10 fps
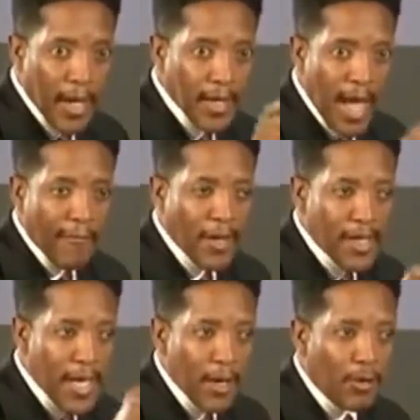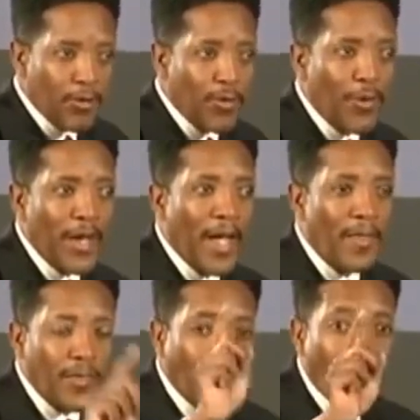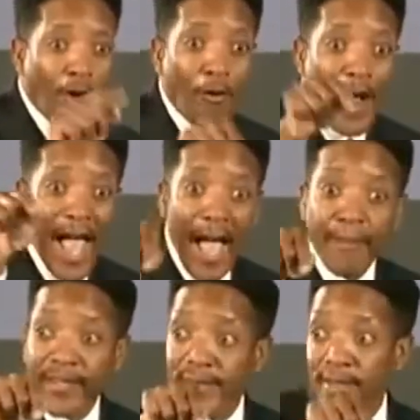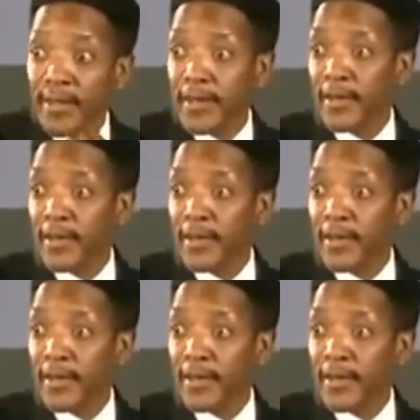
He never yielded to it in thought or habit.